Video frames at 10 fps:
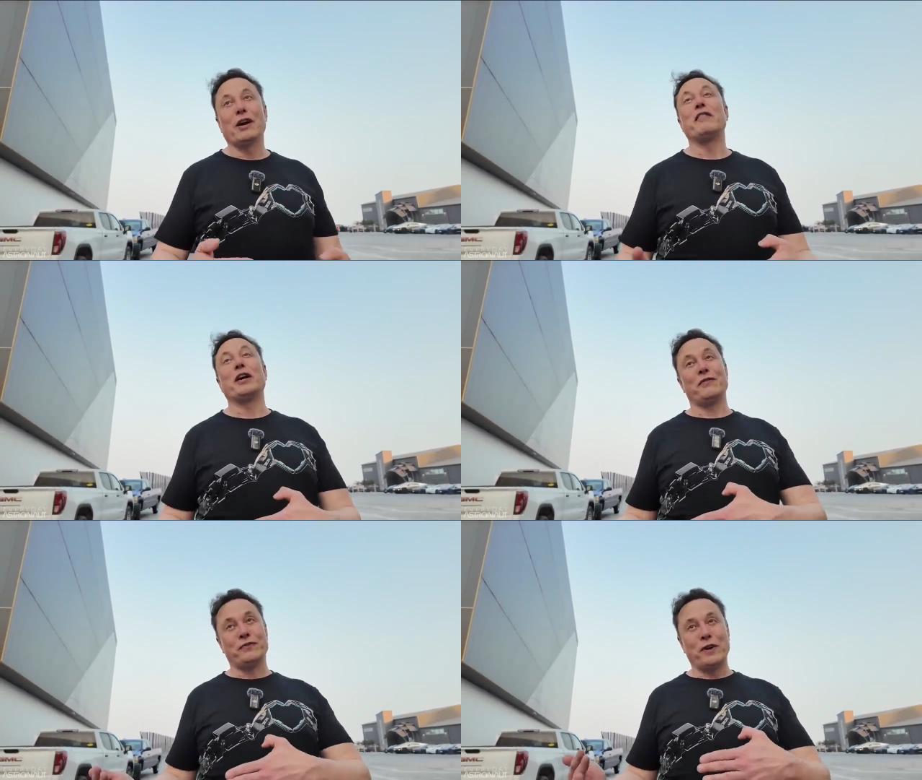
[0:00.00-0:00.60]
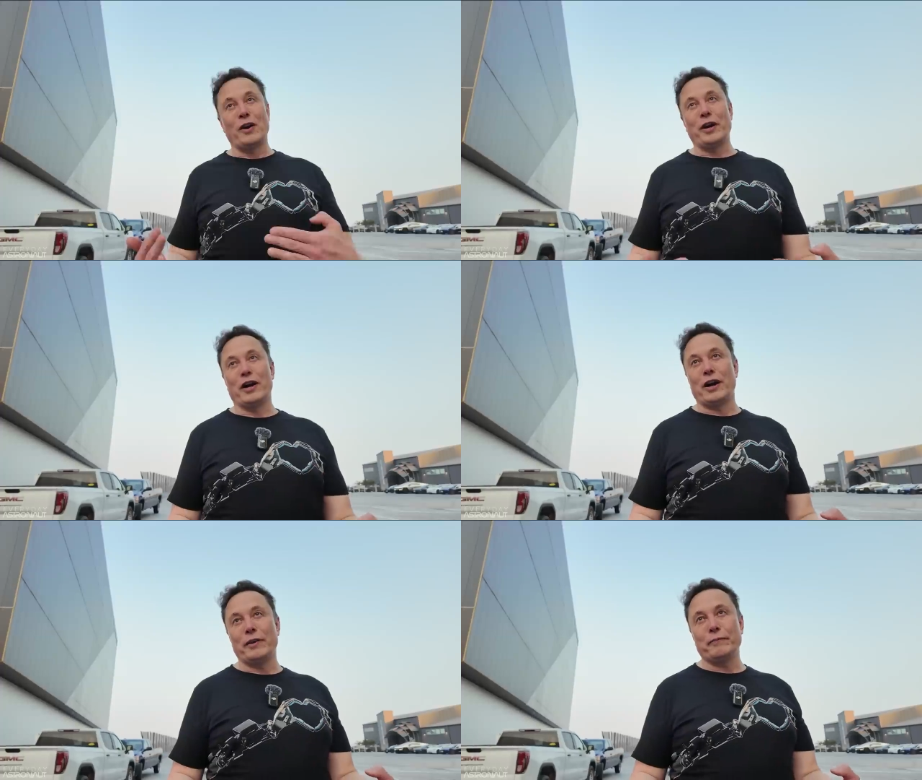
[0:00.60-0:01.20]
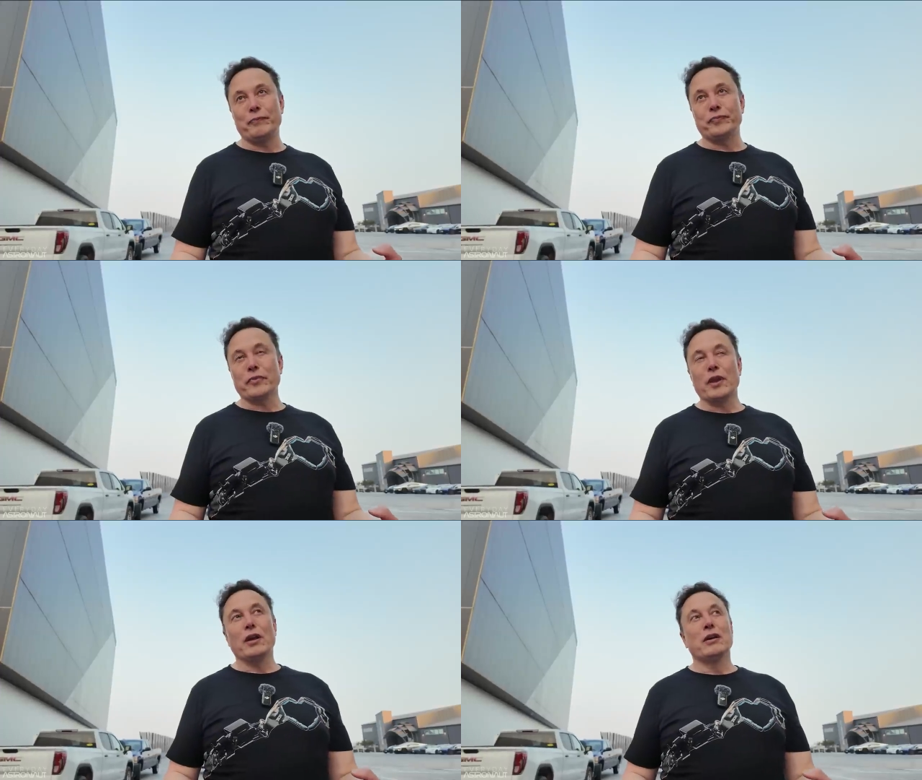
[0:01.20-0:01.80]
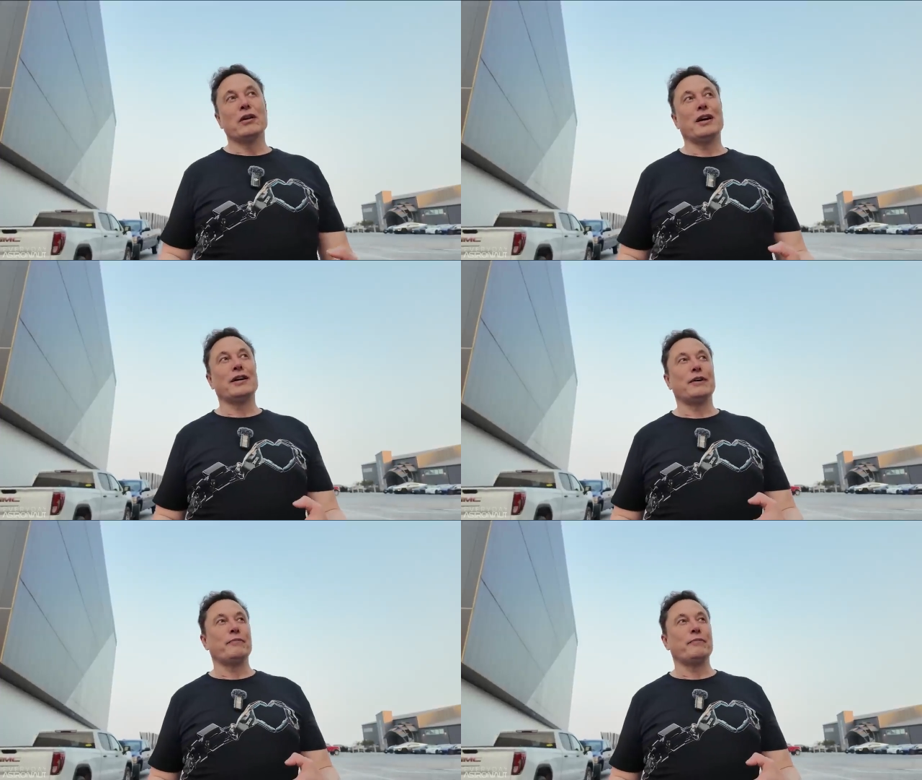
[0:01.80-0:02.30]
you're coming in very hot. Yeah, yeah, yeah.